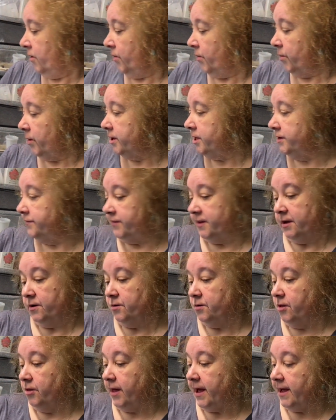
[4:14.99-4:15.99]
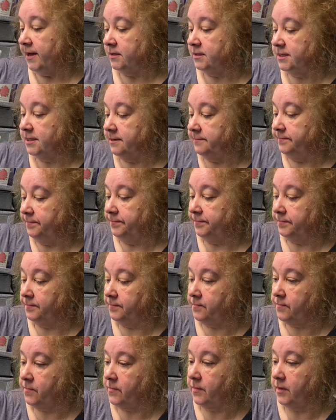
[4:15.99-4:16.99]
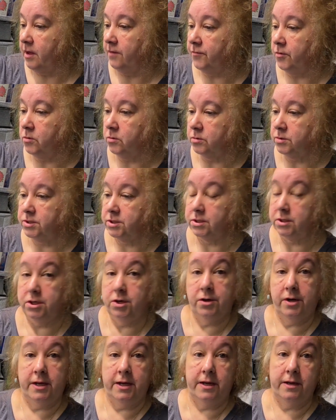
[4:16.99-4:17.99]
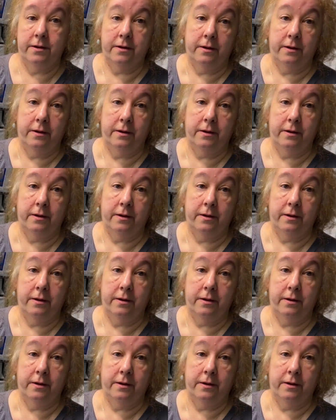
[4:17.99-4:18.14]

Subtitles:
When you've done all that, of course, you need